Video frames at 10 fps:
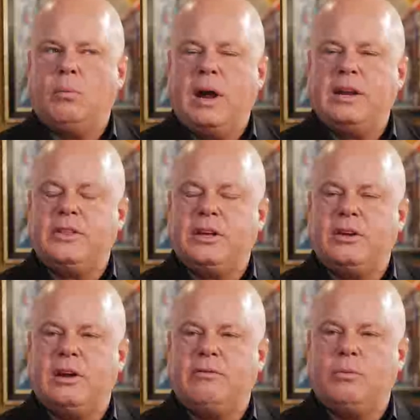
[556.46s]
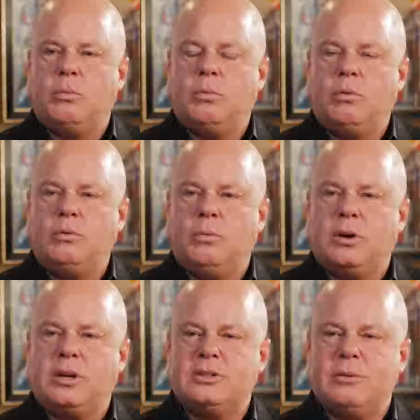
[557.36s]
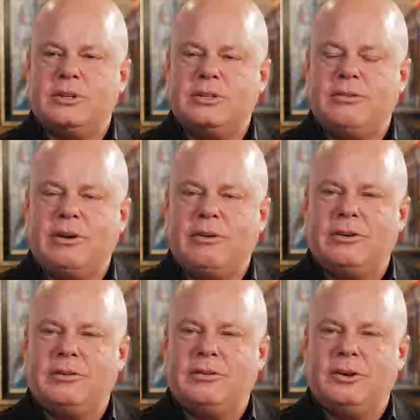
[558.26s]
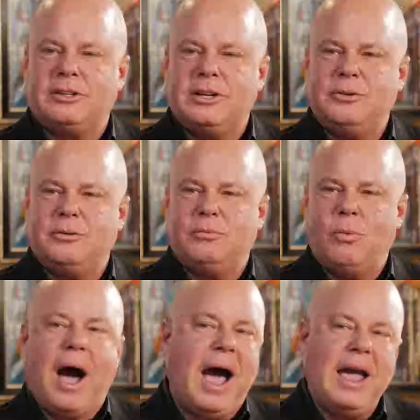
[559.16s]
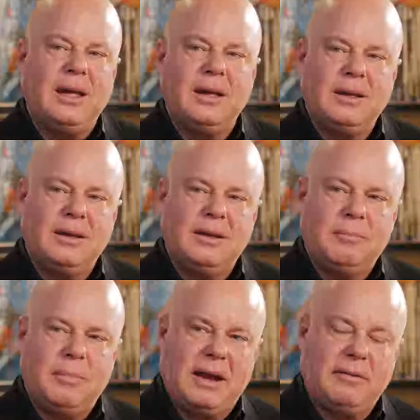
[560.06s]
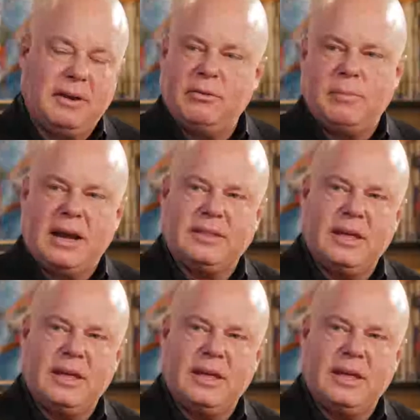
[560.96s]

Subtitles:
Why do you think you loved working so much? Have you ever looked into why? Even back